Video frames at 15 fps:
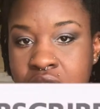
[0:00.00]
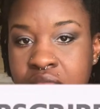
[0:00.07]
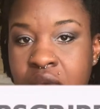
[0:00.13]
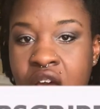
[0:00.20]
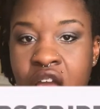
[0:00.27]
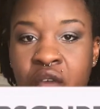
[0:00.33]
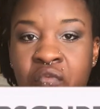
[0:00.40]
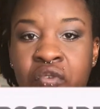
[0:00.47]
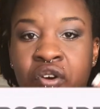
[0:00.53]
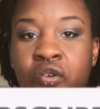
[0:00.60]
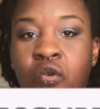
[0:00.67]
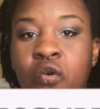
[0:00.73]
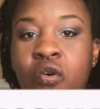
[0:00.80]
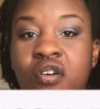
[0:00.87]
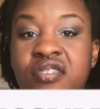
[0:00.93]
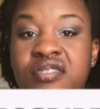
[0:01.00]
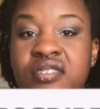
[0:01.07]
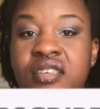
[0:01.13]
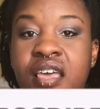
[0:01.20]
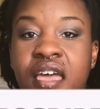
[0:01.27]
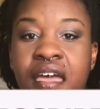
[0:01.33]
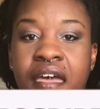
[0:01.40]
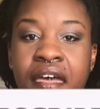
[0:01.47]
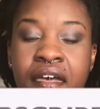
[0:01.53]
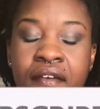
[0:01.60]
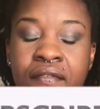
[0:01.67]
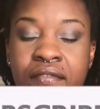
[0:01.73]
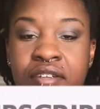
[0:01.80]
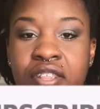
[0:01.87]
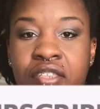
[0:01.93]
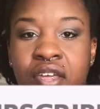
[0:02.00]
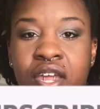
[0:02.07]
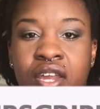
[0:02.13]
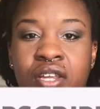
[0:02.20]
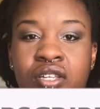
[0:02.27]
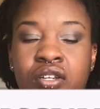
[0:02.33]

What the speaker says: mind records everything,